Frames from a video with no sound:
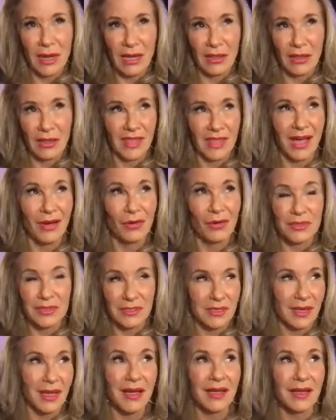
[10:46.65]

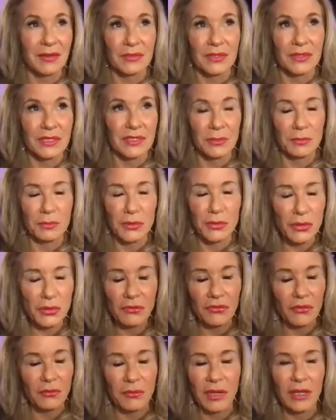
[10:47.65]
8,000 times. It's a
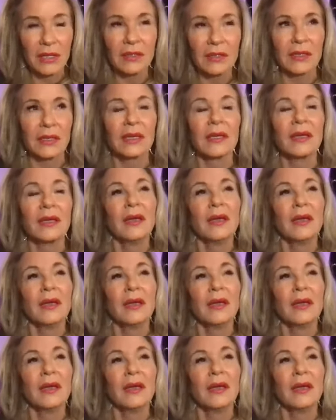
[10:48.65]
beautiful melody.